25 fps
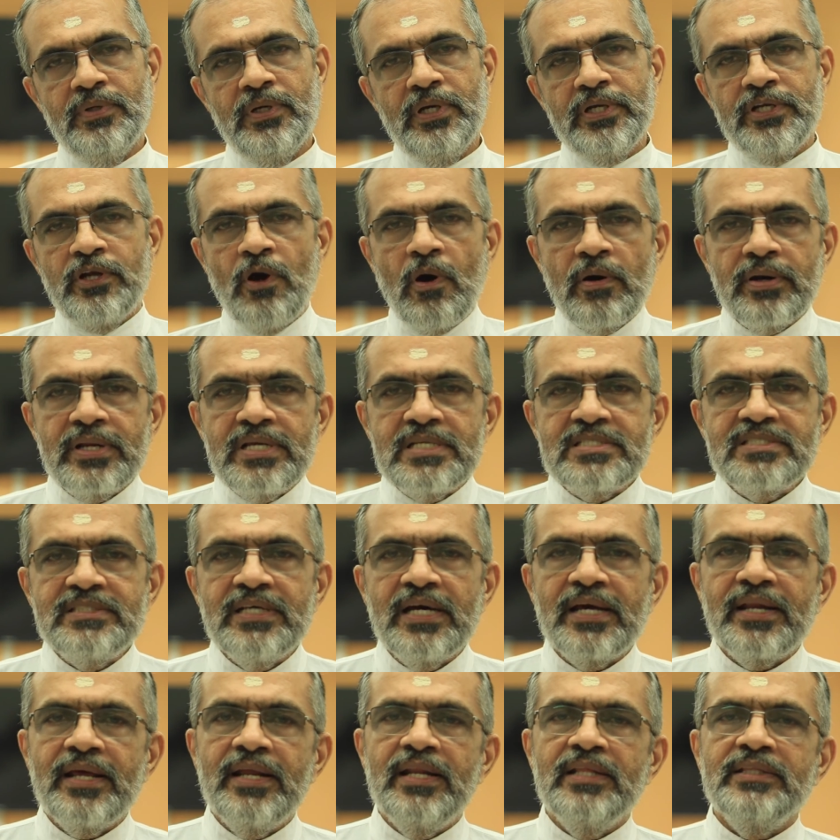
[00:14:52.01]
nor is
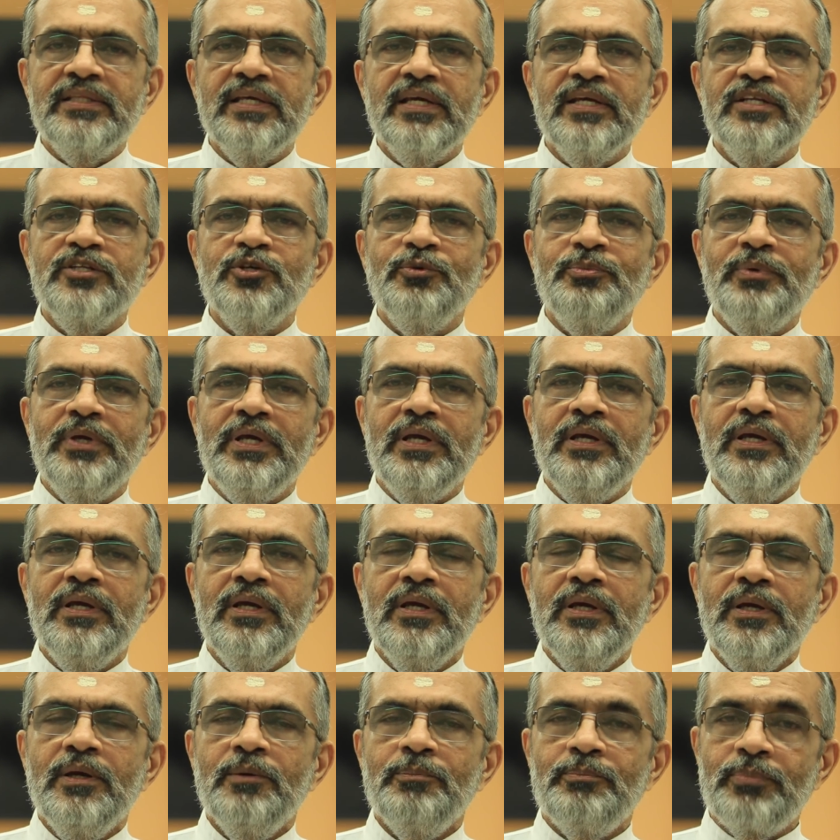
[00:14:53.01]
there anything to be
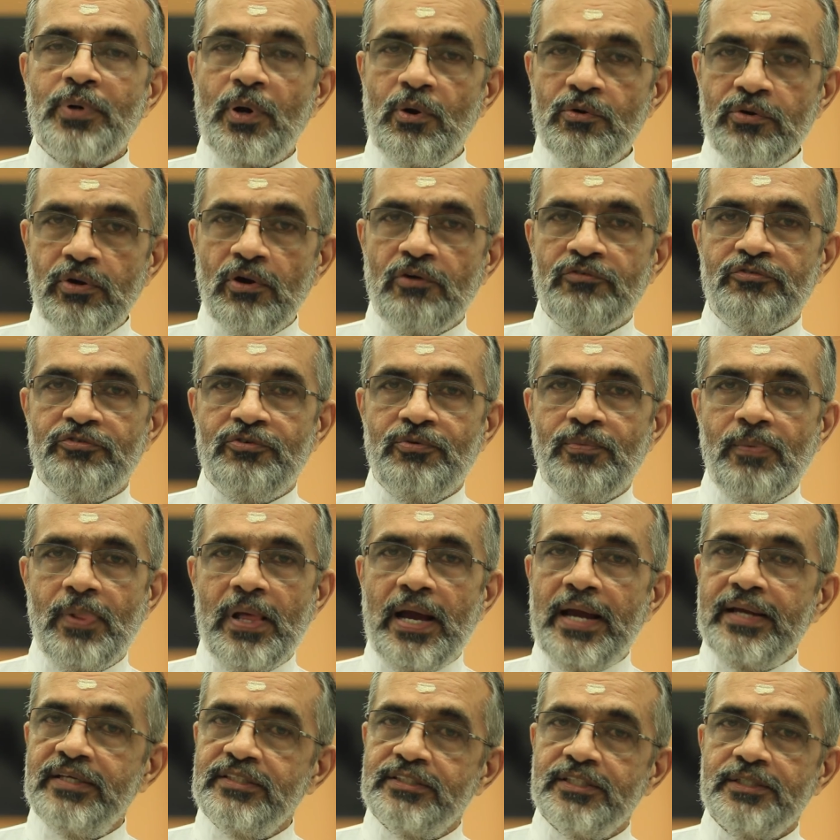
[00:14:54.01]
proud of
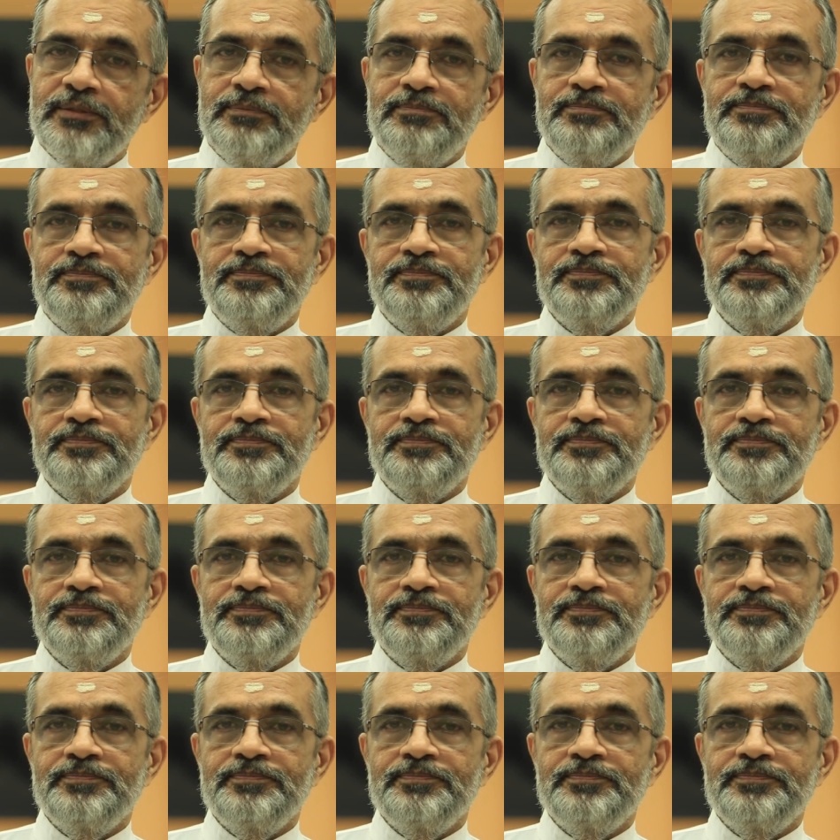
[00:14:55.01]
either.